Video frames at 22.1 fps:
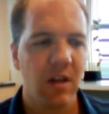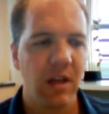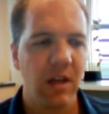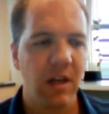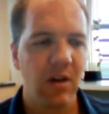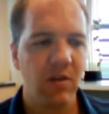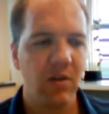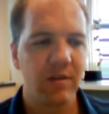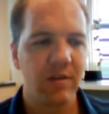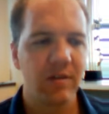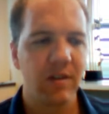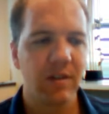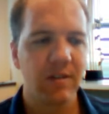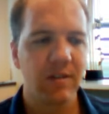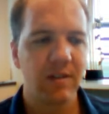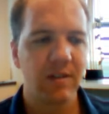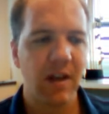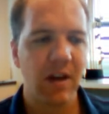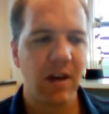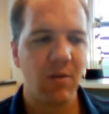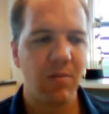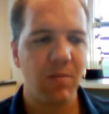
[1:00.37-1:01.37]
here is the
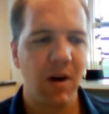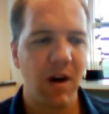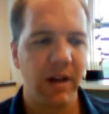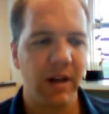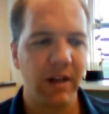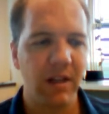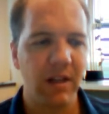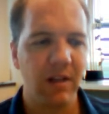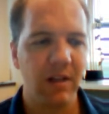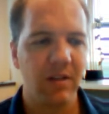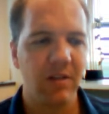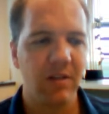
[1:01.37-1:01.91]
cell body.